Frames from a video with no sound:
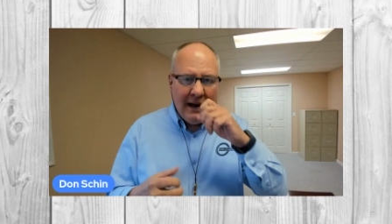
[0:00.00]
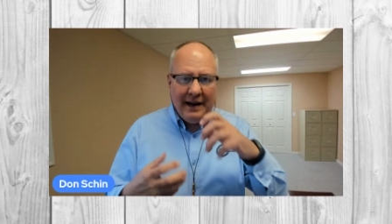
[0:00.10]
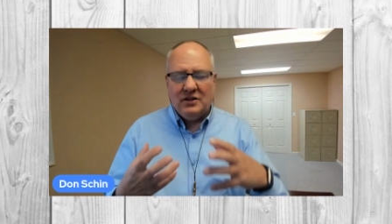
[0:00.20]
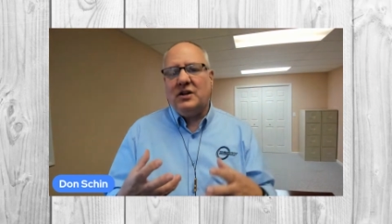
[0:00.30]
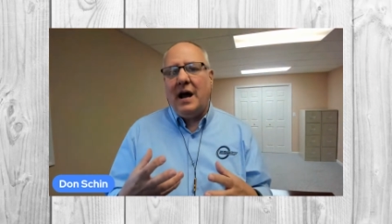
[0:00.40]

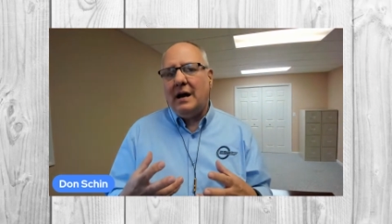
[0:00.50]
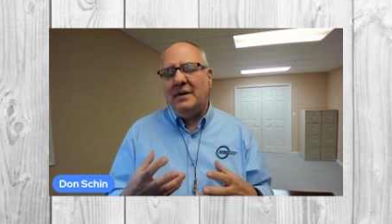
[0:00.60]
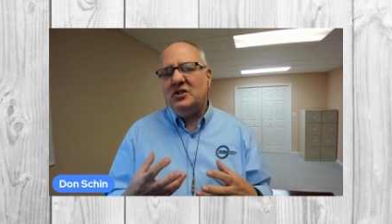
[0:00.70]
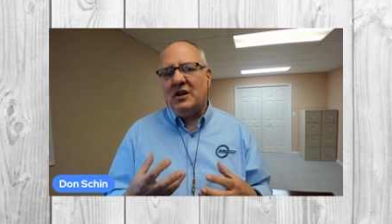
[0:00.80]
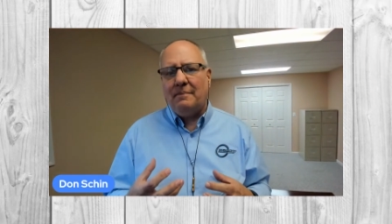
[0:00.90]
It's got to
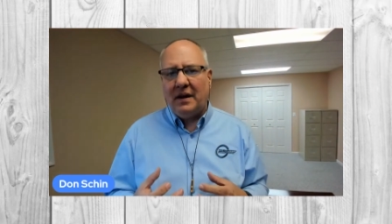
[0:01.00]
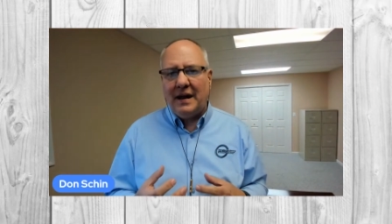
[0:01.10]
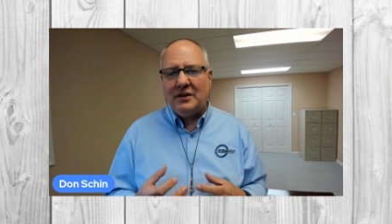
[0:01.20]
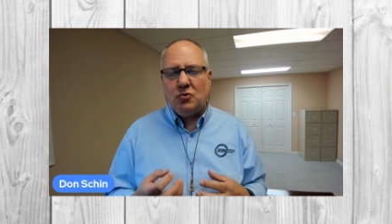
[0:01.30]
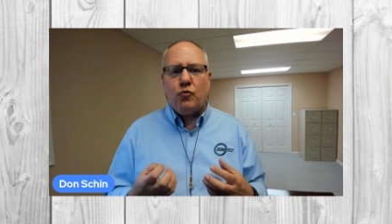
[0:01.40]
be something
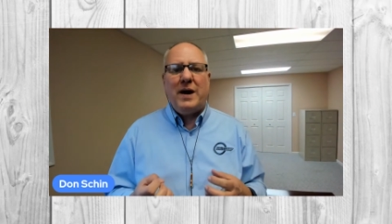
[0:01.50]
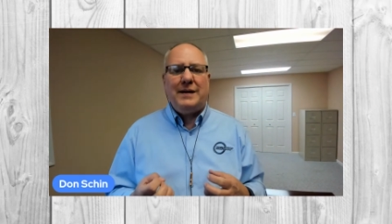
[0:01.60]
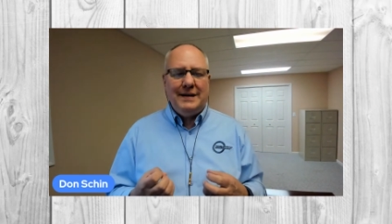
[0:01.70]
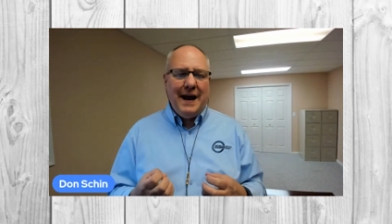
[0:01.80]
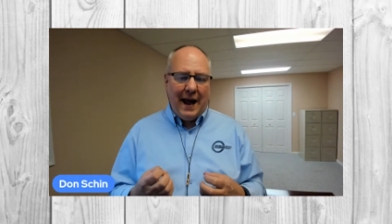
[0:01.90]
that's
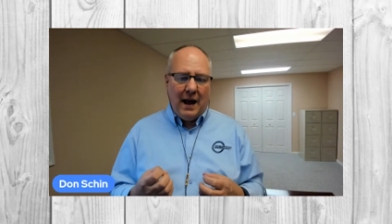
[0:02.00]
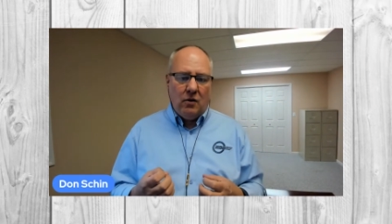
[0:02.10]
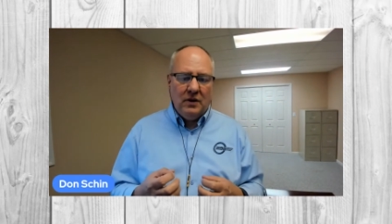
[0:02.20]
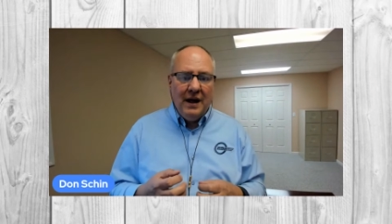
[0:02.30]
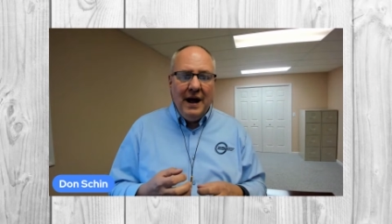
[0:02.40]
written
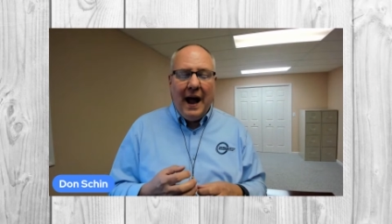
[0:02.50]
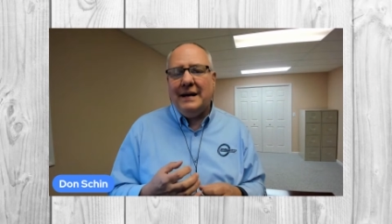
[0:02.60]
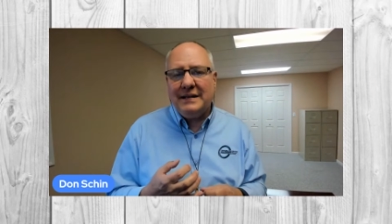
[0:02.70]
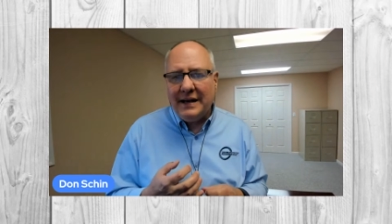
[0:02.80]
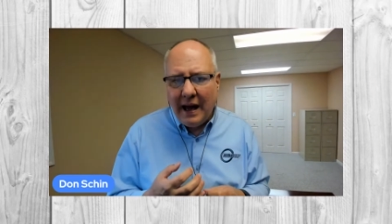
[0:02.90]
down, and
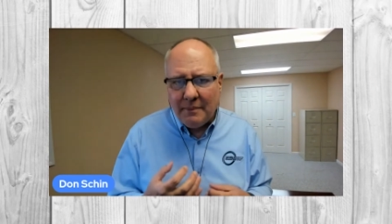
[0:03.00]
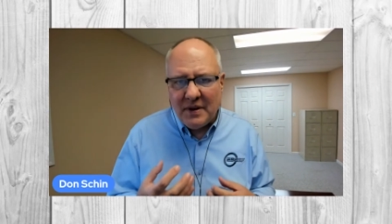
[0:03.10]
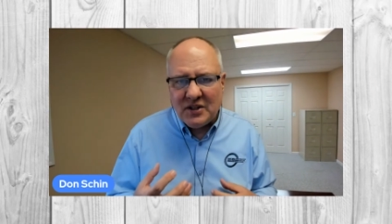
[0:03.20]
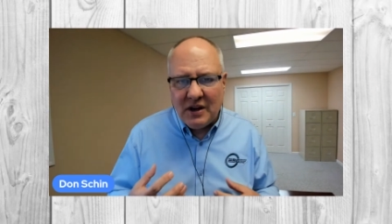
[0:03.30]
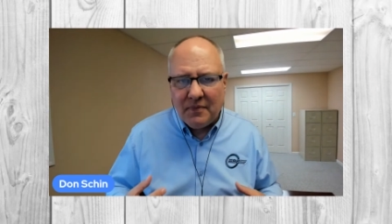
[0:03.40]
it's got to be
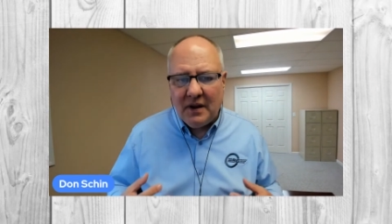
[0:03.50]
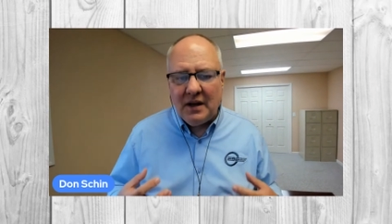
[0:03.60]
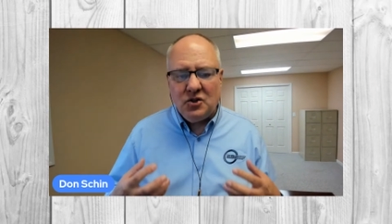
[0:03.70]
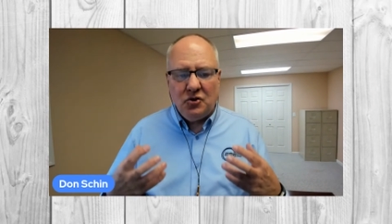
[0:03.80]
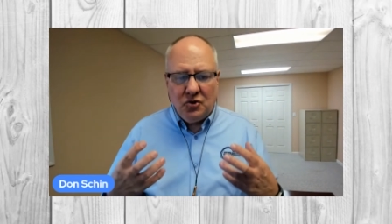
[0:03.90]
something
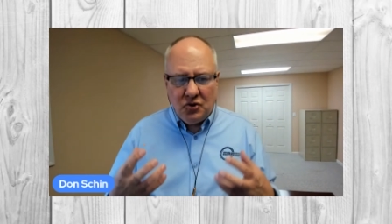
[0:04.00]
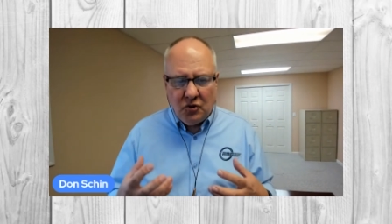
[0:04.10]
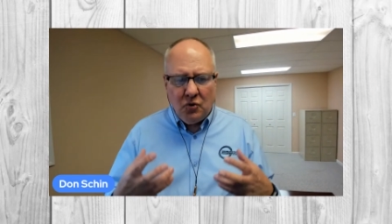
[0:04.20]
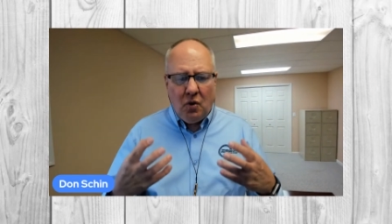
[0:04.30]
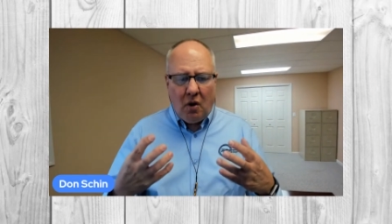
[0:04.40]
that you
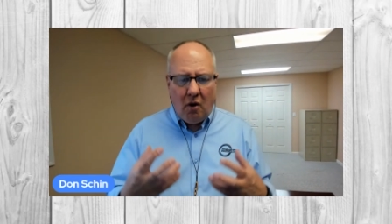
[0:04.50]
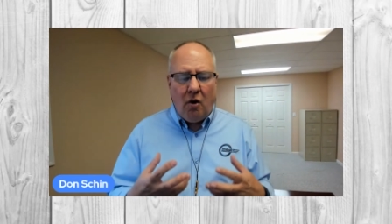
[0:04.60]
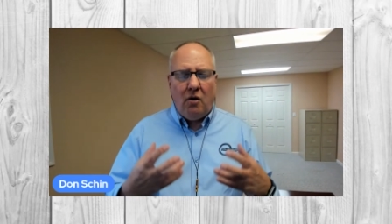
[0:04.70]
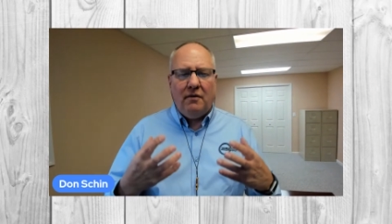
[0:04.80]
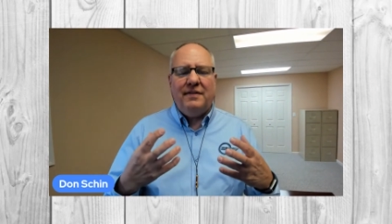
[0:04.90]
do
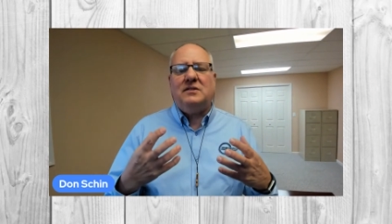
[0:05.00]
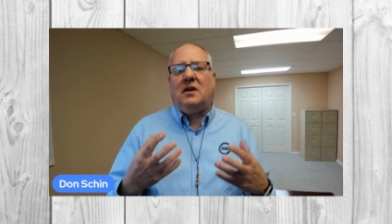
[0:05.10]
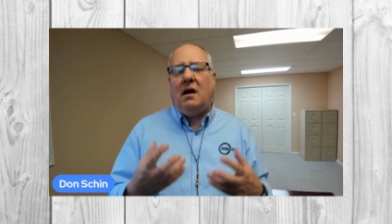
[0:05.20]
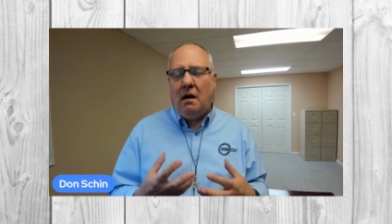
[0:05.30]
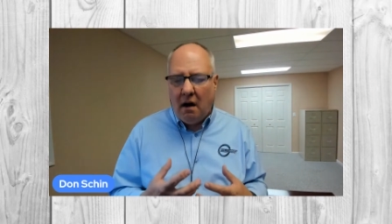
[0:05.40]
all the
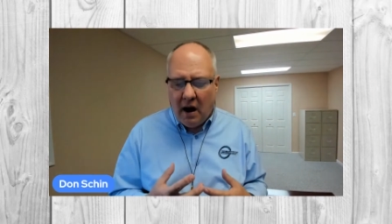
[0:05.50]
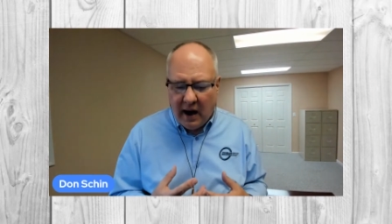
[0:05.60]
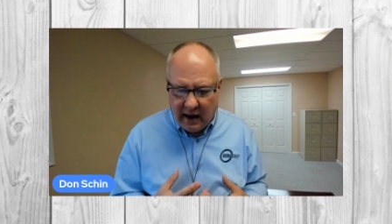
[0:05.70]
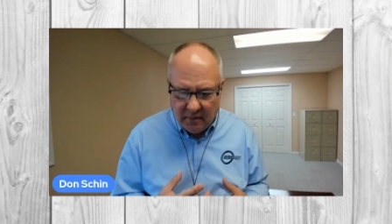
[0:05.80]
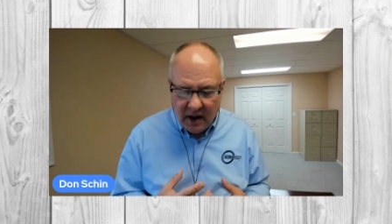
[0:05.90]

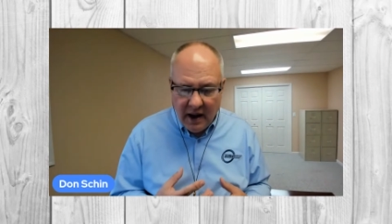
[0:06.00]
time.